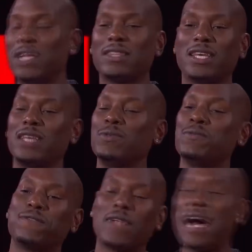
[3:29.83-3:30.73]
they think you
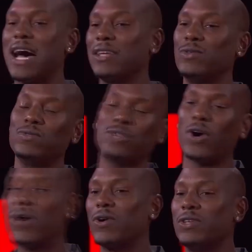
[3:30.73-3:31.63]
fly, you
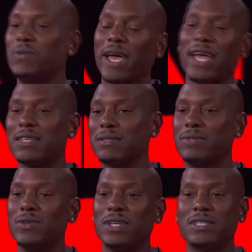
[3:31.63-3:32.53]
tall, you
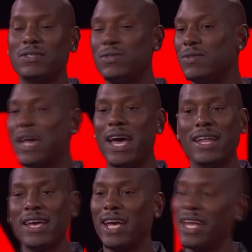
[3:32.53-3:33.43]
handsome, you this, you that,